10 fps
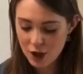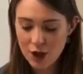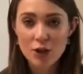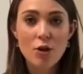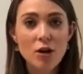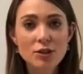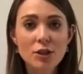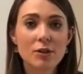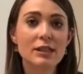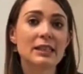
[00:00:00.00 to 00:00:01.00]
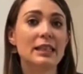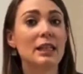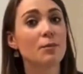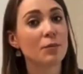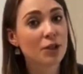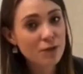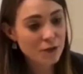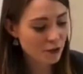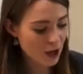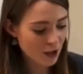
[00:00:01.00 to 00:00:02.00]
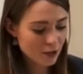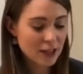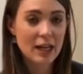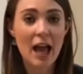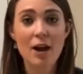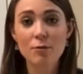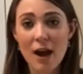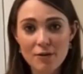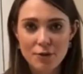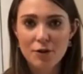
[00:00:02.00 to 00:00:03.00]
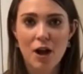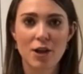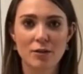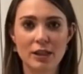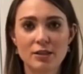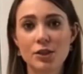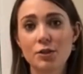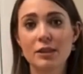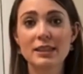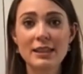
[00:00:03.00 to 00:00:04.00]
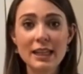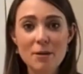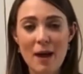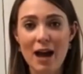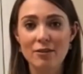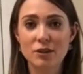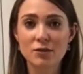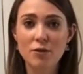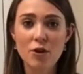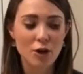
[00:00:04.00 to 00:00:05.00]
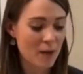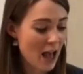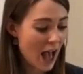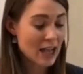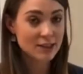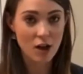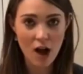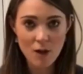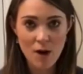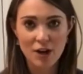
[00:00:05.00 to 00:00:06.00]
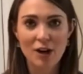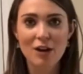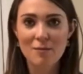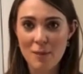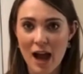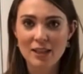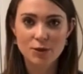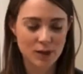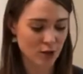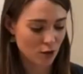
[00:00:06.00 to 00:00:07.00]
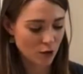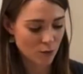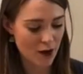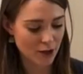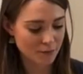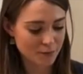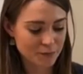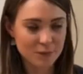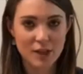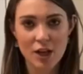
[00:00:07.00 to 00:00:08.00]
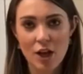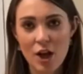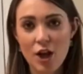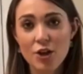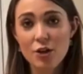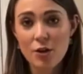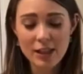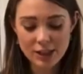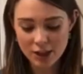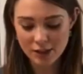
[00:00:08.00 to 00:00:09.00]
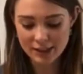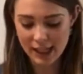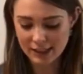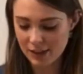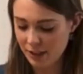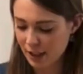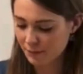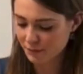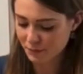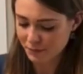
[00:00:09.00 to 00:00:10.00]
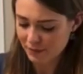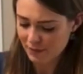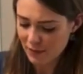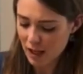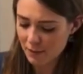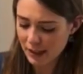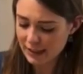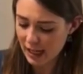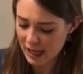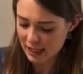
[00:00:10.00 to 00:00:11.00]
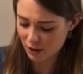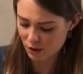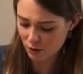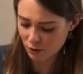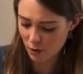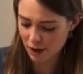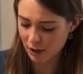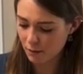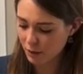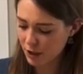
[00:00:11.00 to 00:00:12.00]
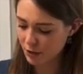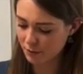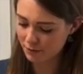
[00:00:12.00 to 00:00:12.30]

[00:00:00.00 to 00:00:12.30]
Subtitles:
You're also going to need blue food coloring and red food coloring so you can see the patterns form as the hot water combines with the cold water. You're going to start this activity by dyeing the cold water blue.